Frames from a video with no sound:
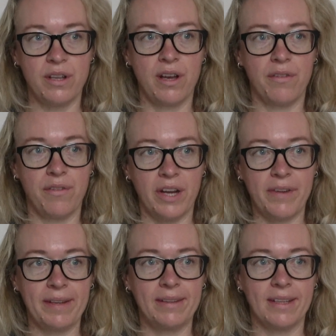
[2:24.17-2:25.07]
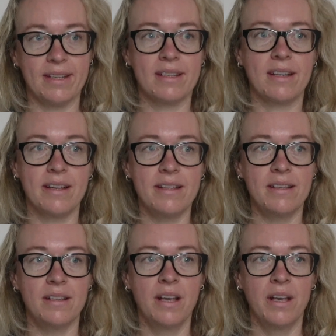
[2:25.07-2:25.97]
are frequently
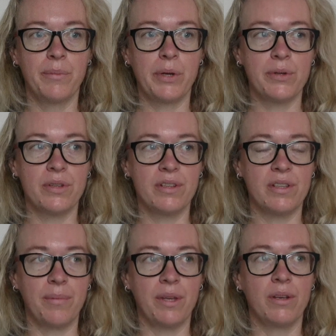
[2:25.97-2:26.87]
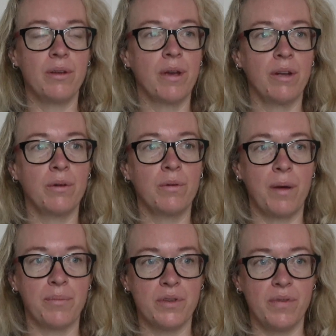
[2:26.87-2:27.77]
discussed because this is something you can do
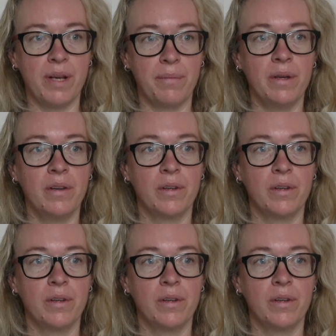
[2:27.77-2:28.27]
upstream.